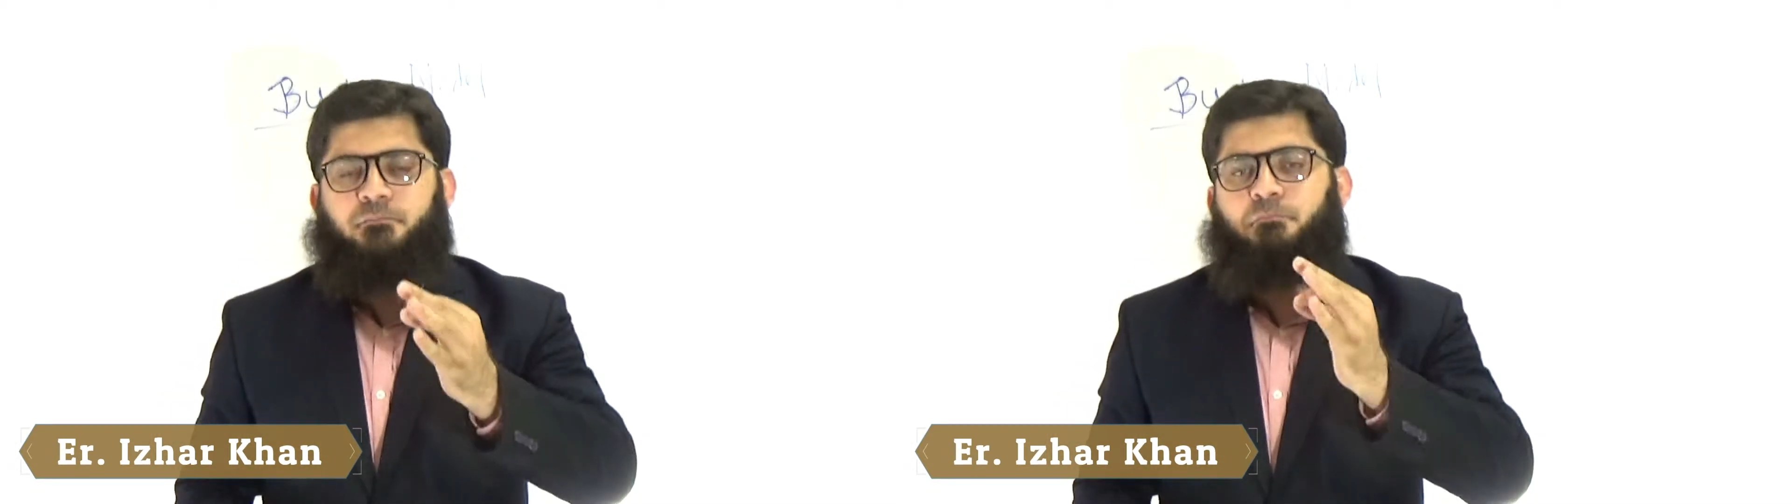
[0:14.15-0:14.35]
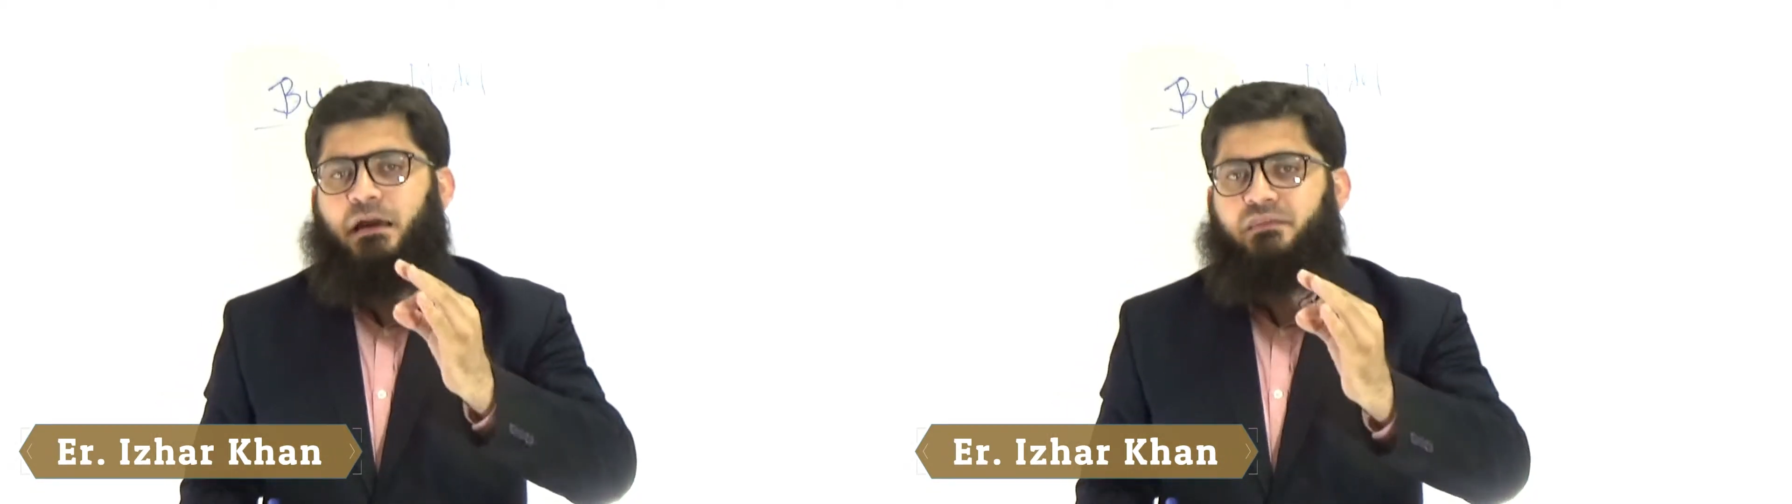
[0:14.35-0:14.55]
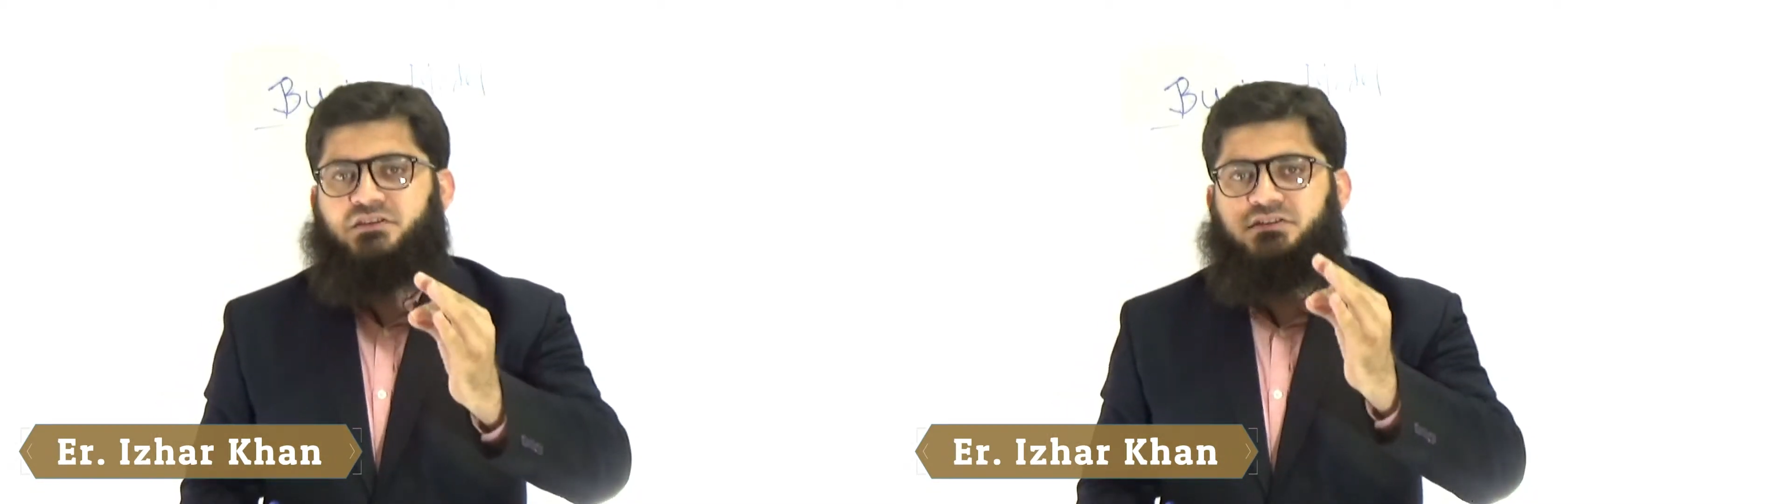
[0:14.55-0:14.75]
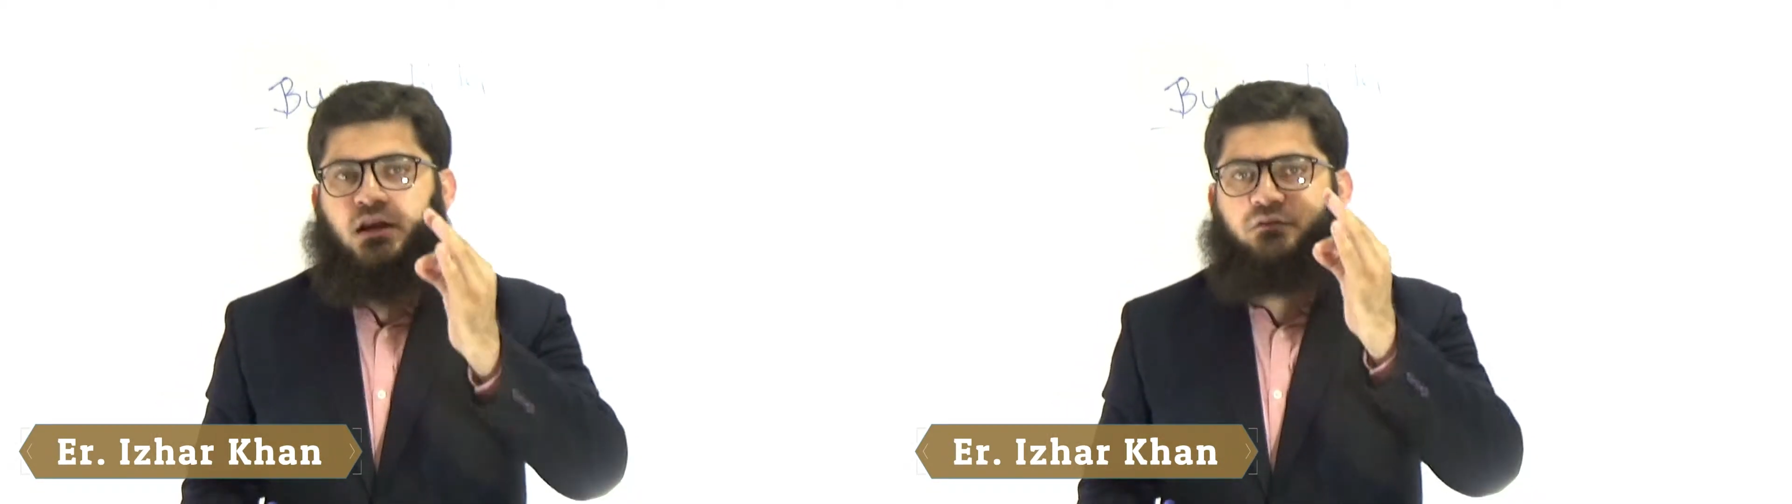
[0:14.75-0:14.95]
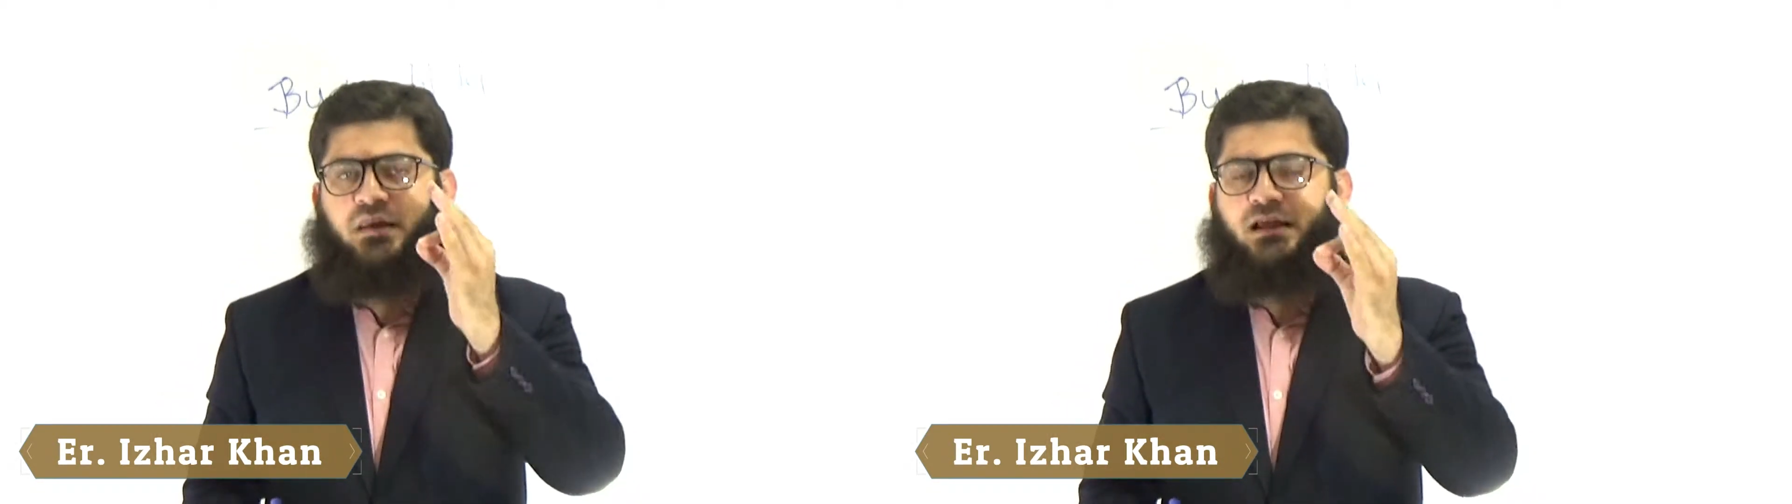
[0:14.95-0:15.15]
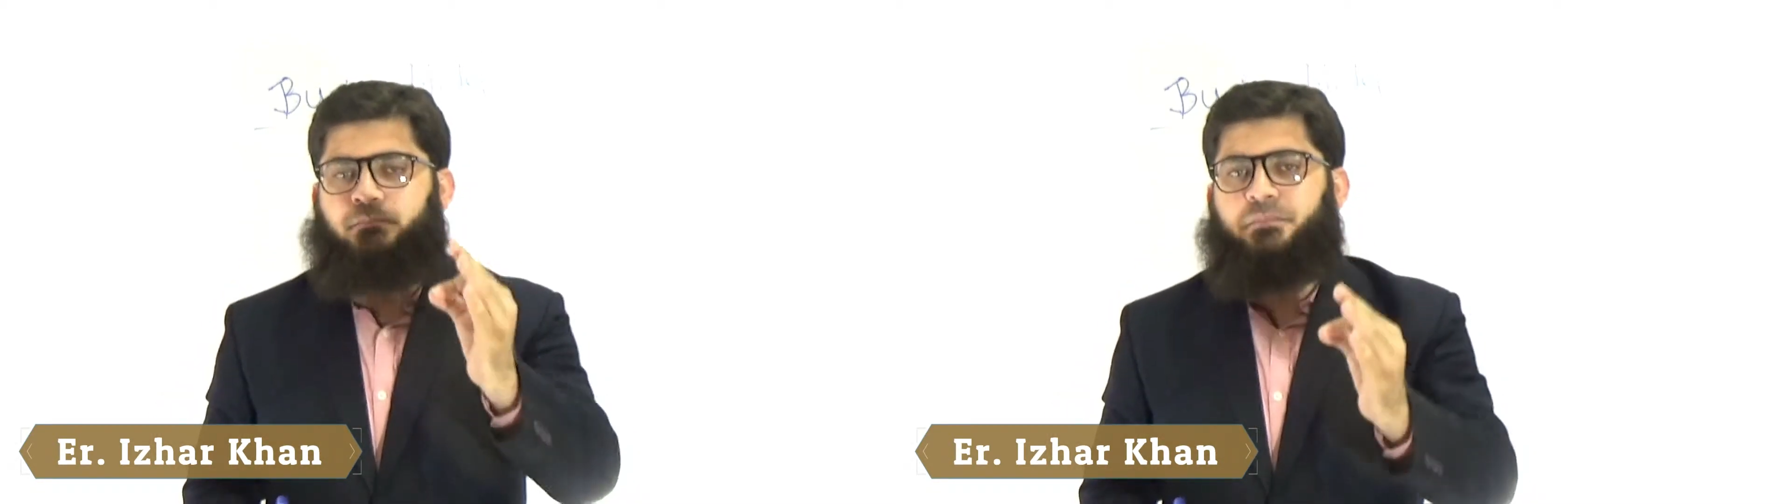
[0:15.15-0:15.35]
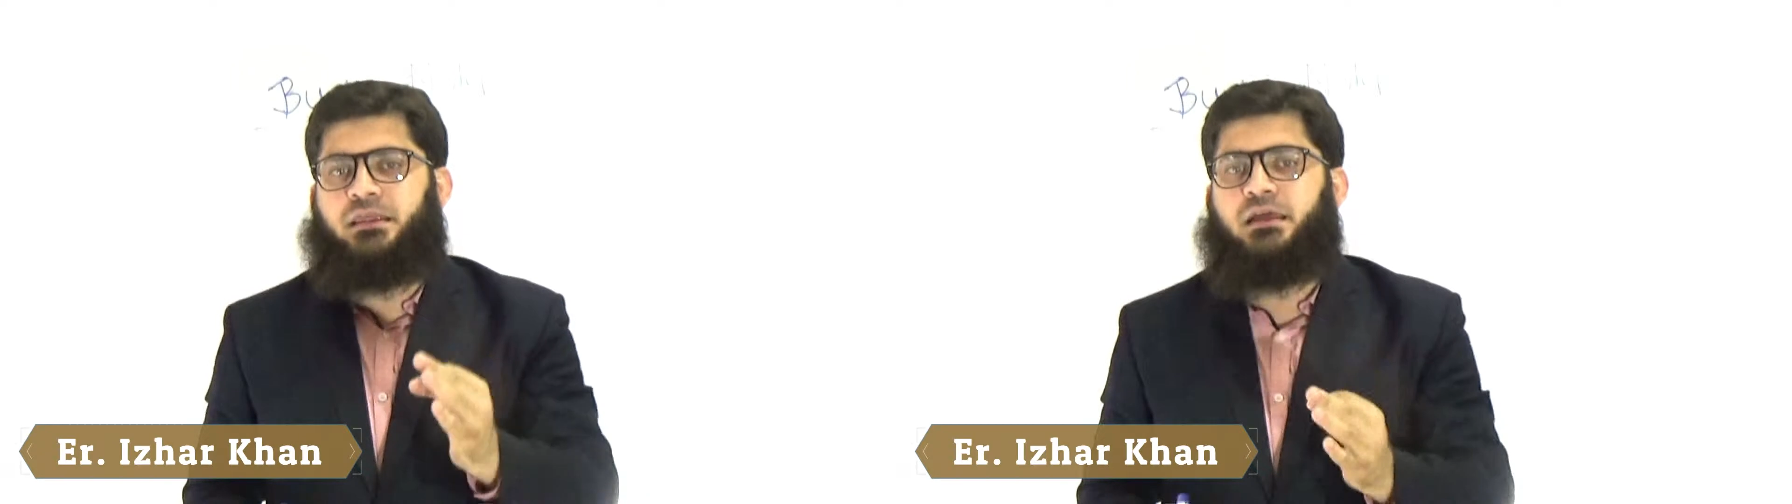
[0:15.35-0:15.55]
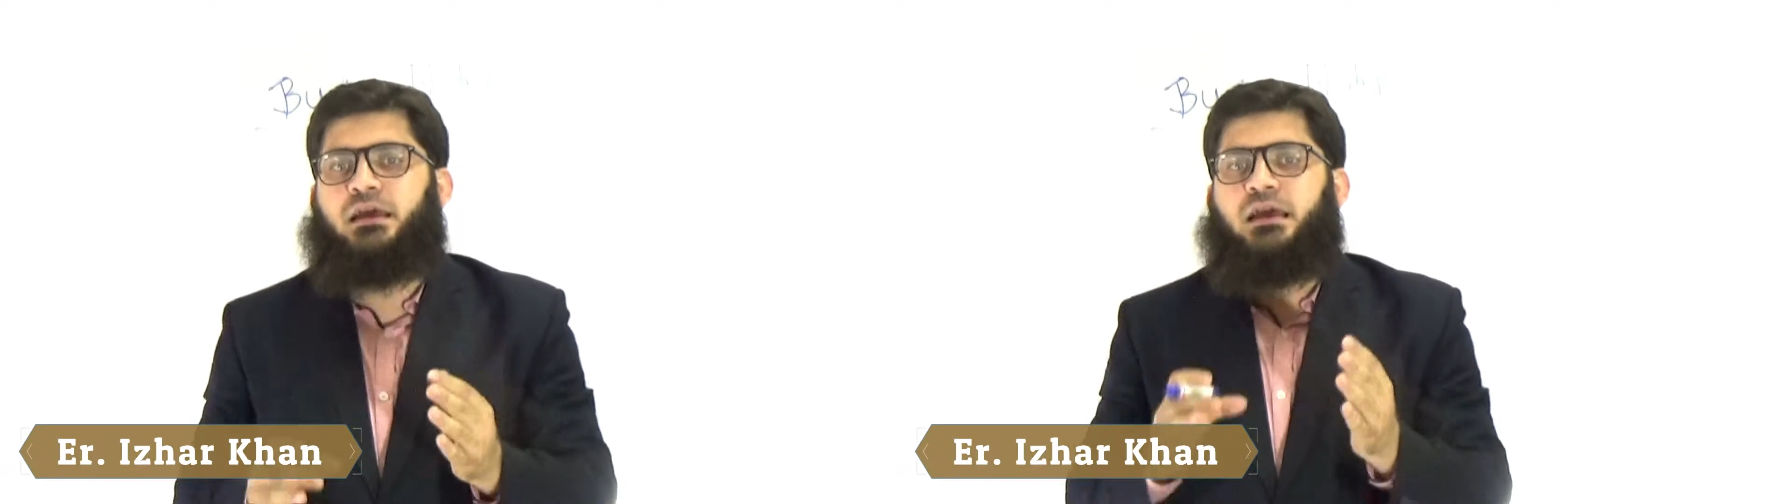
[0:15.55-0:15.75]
buying the share of any company,